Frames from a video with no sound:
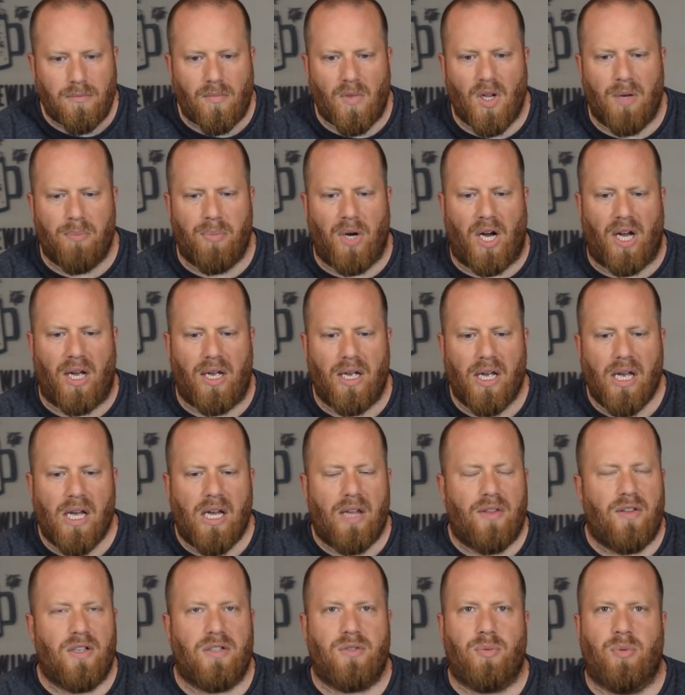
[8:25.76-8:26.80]
But
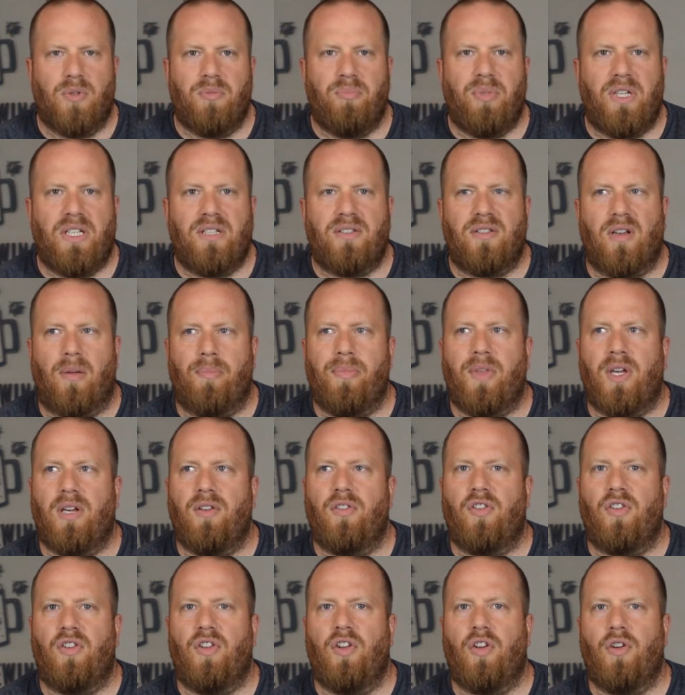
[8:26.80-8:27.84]
this would be something
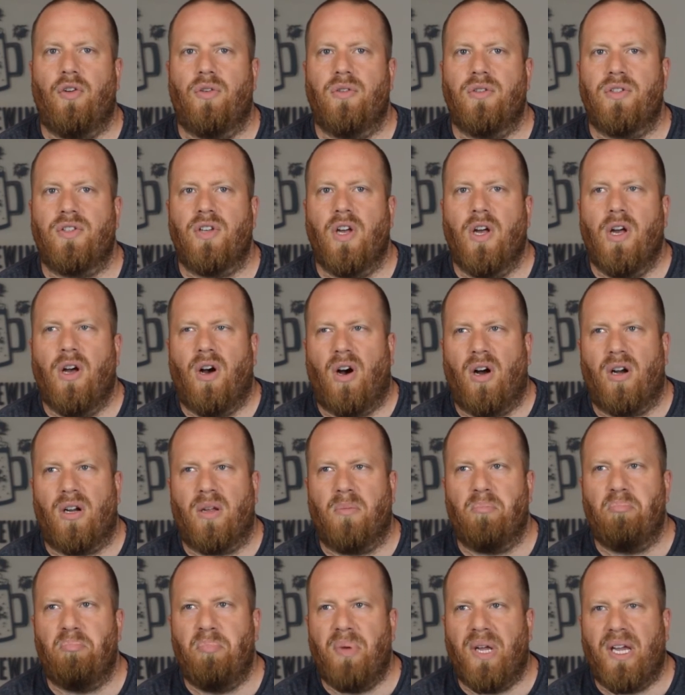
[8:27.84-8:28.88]
to use on a
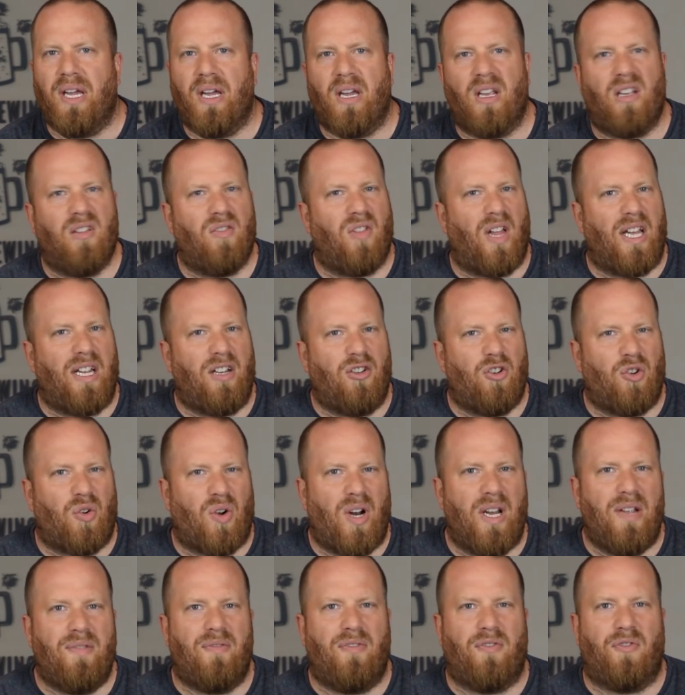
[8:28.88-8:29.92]
big, like,
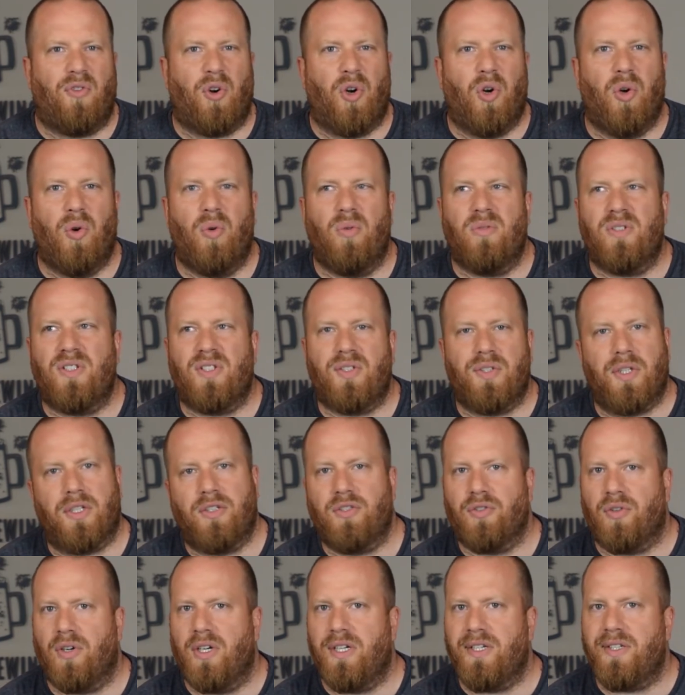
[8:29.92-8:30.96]
grapefruit,
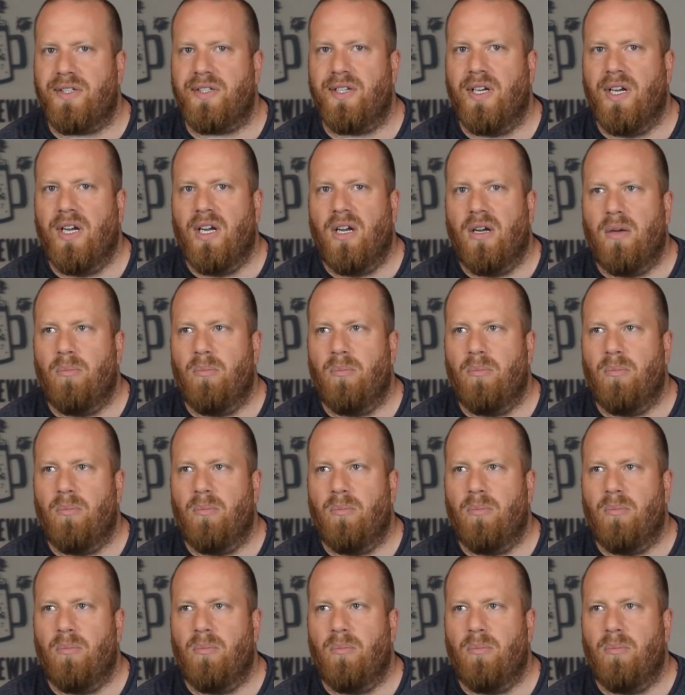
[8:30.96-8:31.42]
citrus,